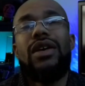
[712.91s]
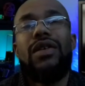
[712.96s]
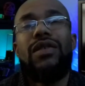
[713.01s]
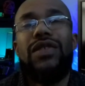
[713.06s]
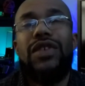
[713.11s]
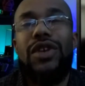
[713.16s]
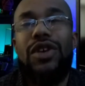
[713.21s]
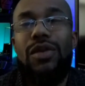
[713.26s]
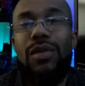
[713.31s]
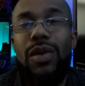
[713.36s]

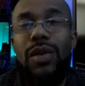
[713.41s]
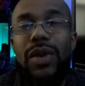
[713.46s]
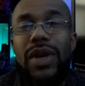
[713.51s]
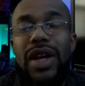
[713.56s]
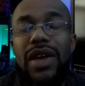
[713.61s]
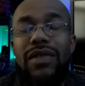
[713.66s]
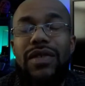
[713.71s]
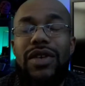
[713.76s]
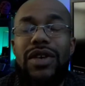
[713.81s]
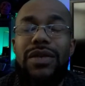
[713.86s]
film or
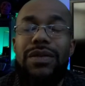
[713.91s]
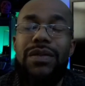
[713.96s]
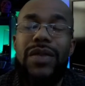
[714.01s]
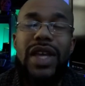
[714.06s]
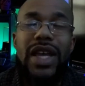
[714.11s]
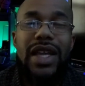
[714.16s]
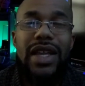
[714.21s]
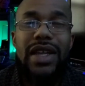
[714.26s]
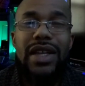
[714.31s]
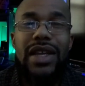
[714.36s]
whatever,
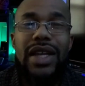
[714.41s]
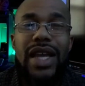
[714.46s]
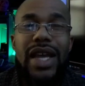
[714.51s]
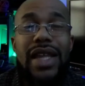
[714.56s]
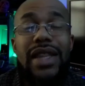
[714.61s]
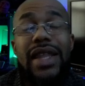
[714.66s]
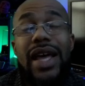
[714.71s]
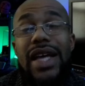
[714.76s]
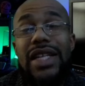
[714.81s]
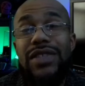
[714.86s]

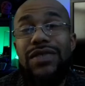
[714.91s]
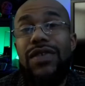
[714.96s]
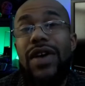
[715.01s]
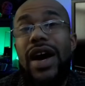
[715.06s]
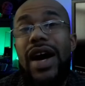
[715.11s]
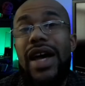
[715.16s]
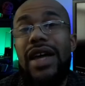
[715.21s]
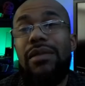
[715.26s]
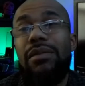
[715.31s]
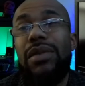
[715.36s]
and that's
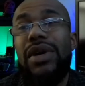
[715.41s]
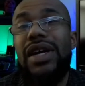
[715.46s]
fine.